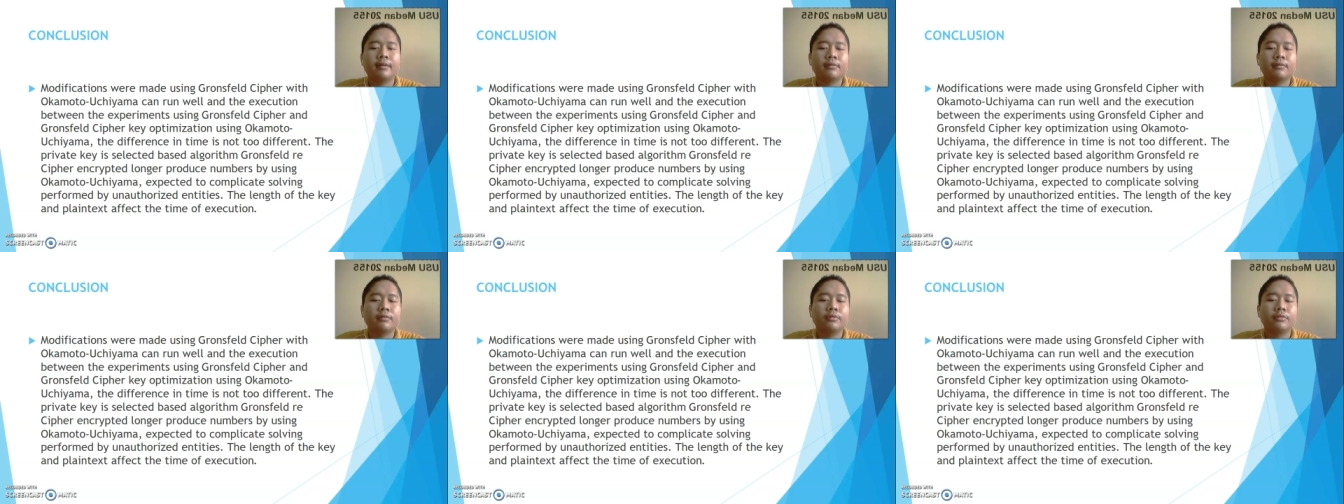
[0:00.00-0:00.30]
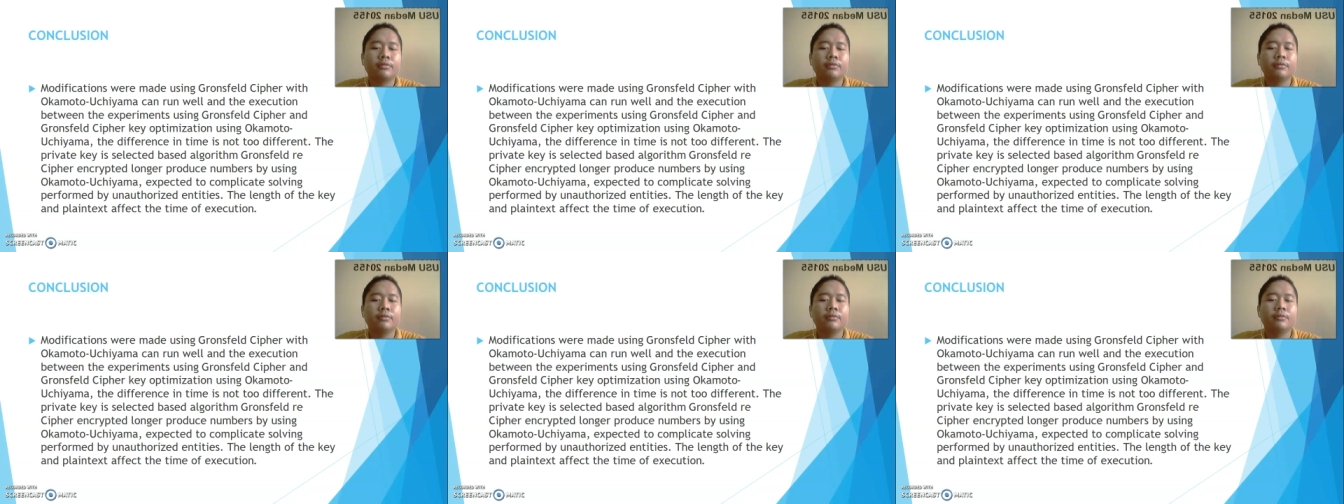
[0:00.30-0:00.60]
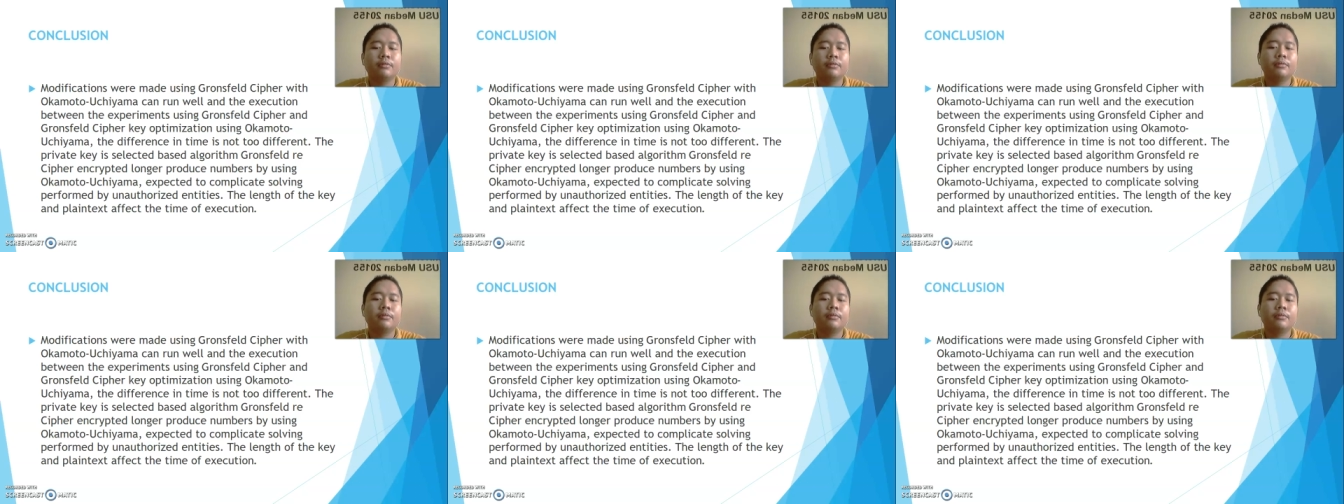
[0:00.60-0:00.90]
to
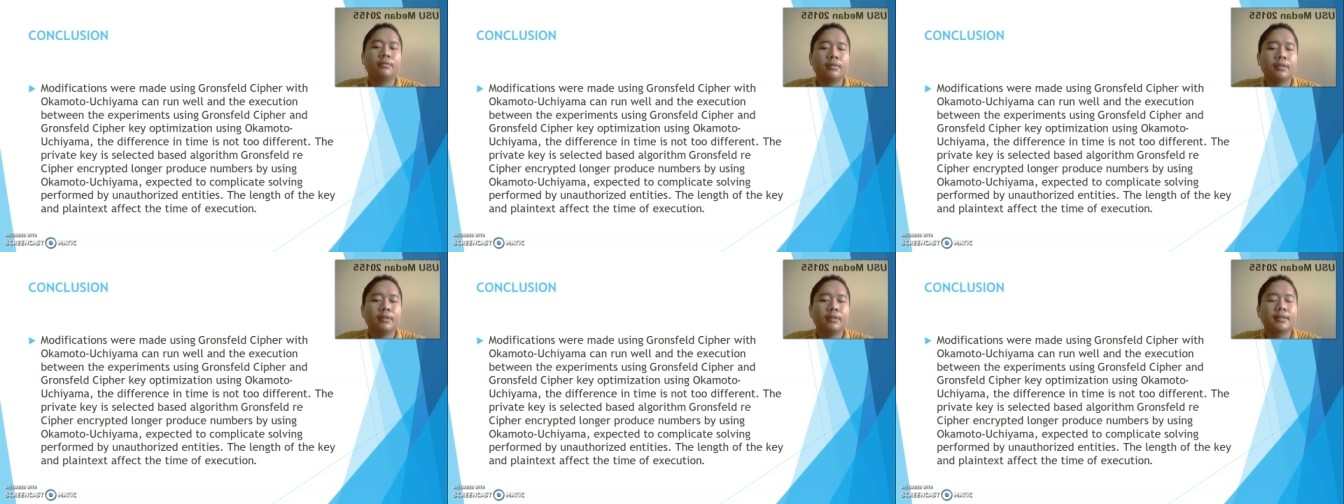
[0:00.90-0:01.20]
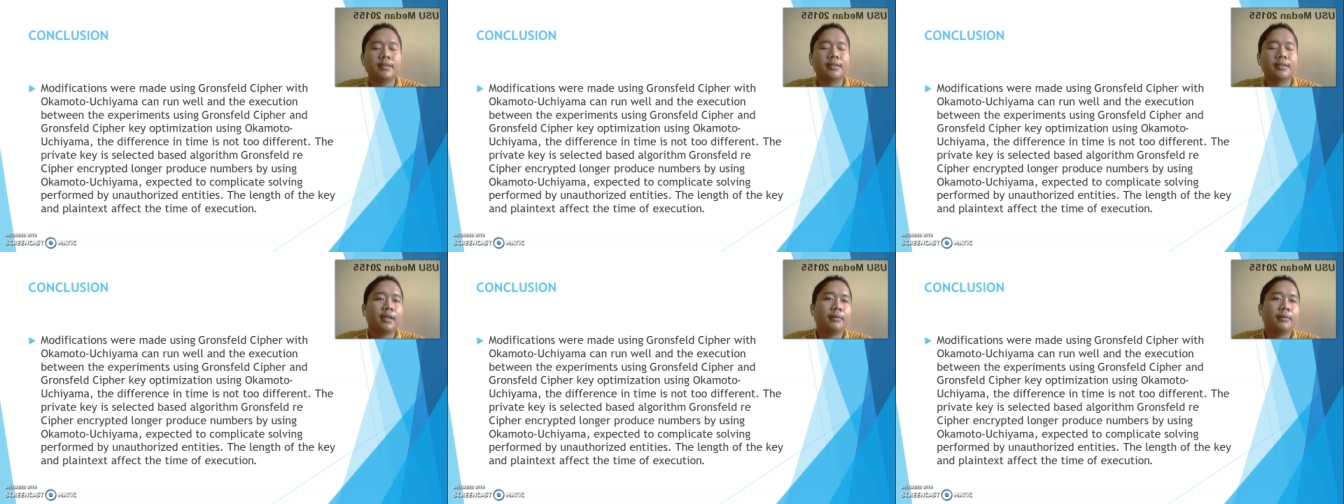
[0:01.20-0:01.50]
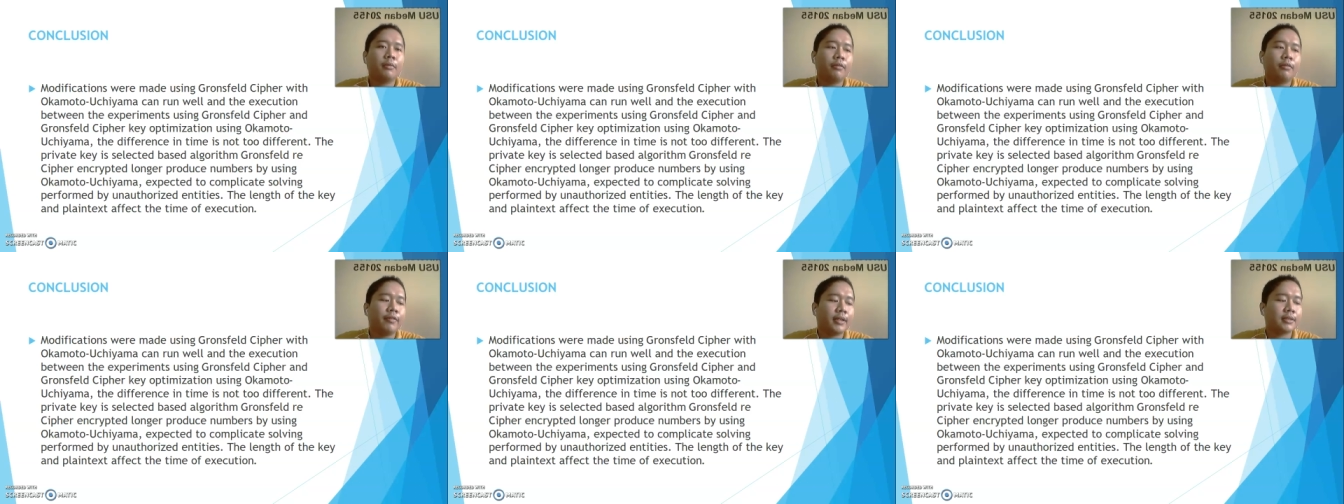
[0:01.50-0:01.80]
the time
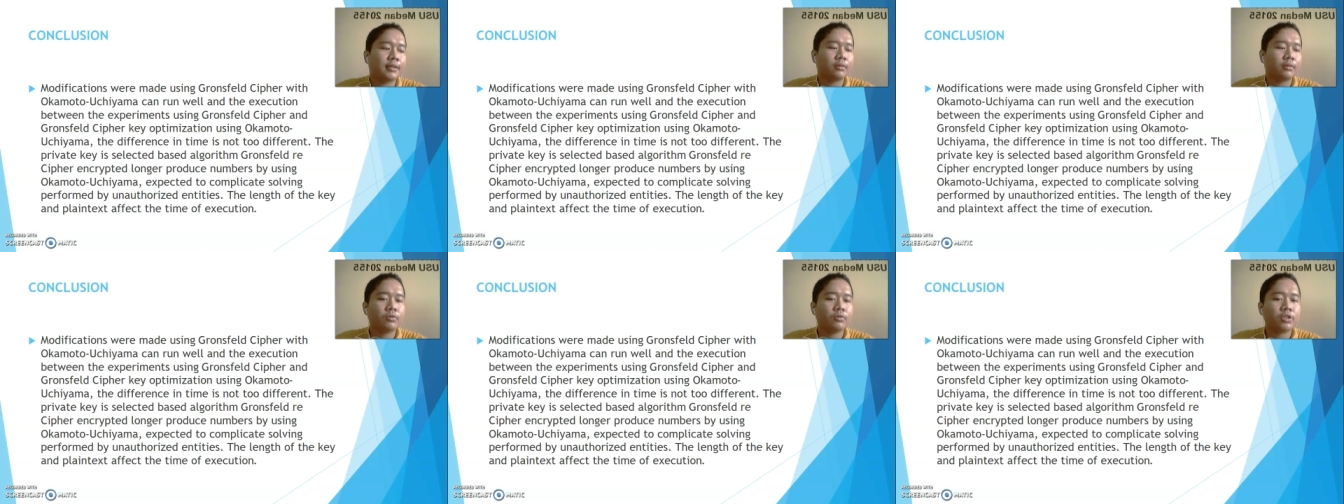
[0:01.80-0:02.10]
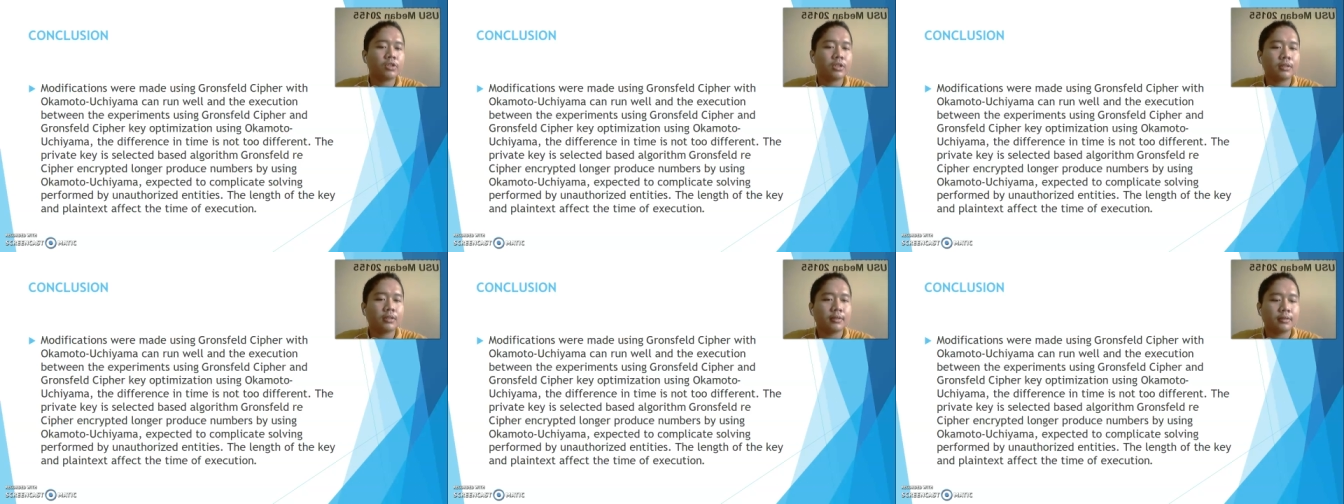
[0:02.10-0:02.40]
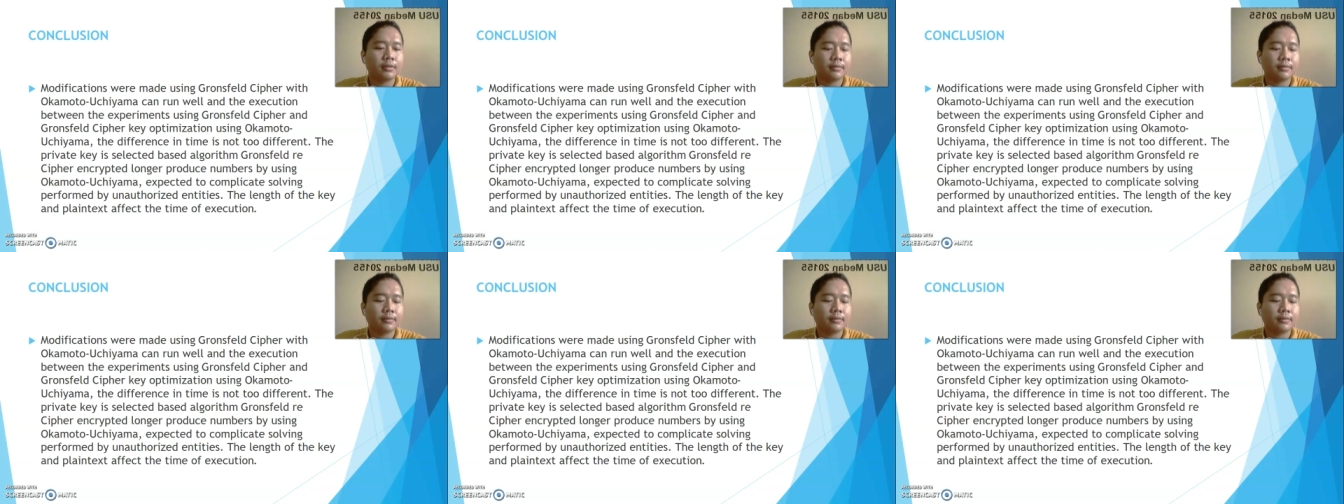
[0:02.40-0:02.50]
of execution.